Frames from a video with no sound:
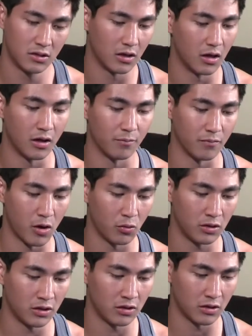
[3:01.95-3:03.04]
I
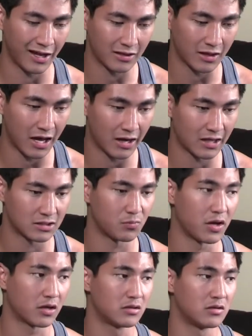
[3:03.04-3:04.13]
really liked that
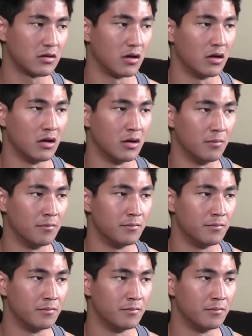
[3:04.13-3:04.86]
aspect. I